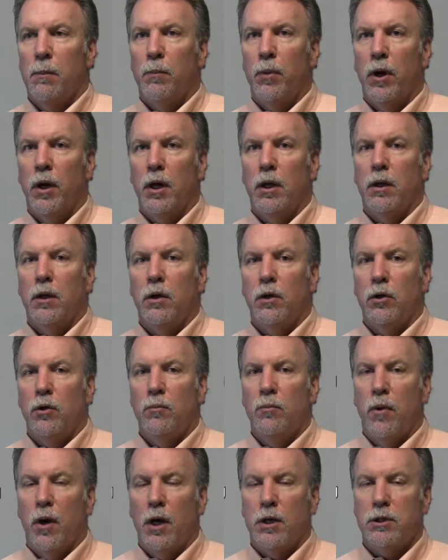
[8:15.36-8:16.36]
but
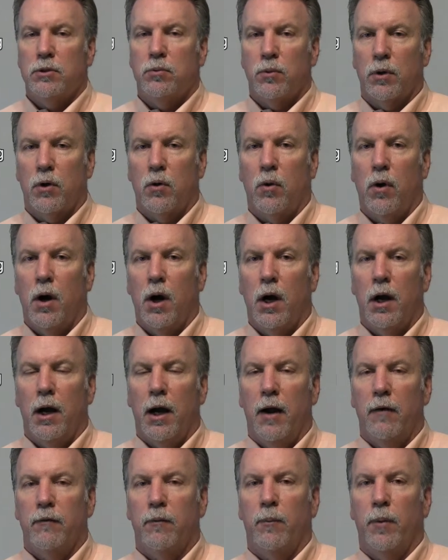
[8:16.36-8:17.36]
you must require
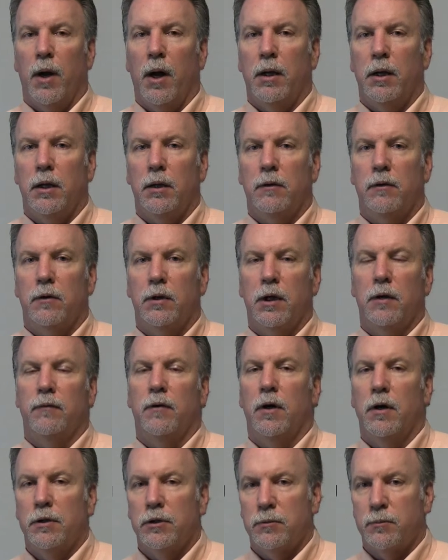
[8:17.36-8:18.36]
everybody to give
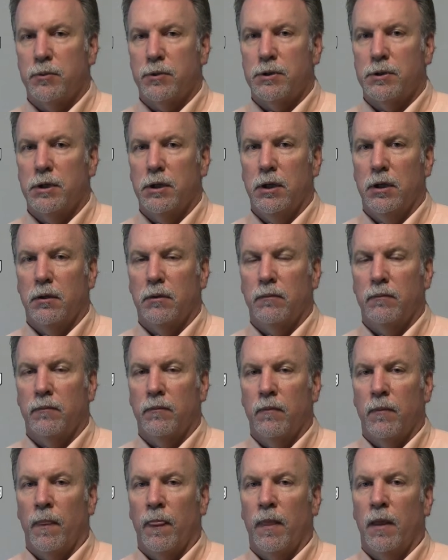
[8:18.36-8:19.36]
100%.
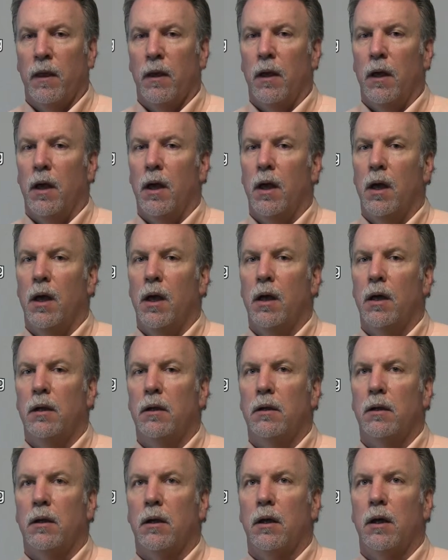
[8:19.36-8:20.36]

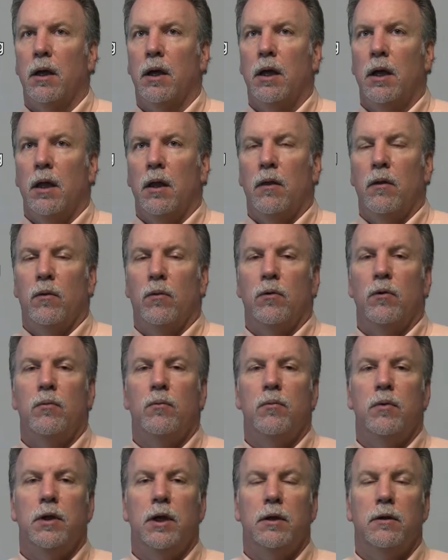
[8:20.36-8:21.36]
And you
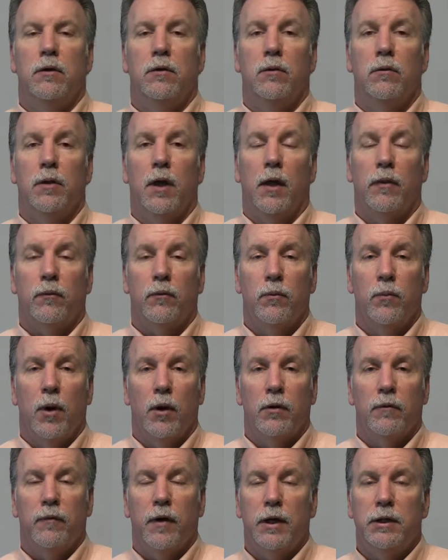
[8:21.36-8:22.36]
need to do that through
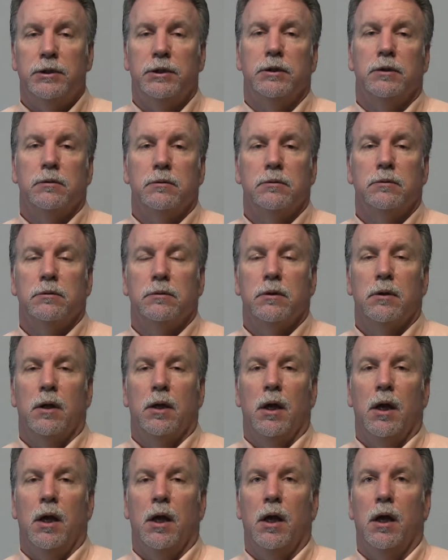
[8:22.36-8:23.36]
motivation
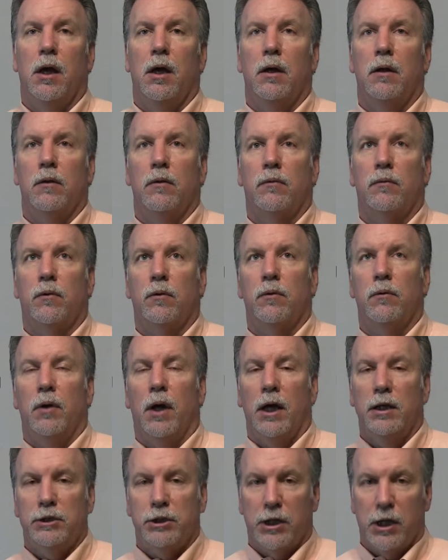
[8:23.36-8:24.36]
and through
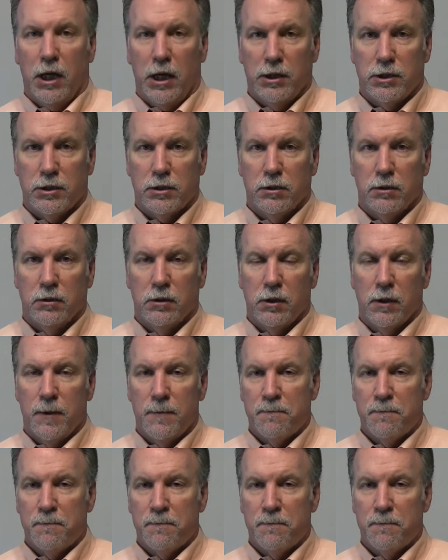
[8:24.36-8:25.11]
education.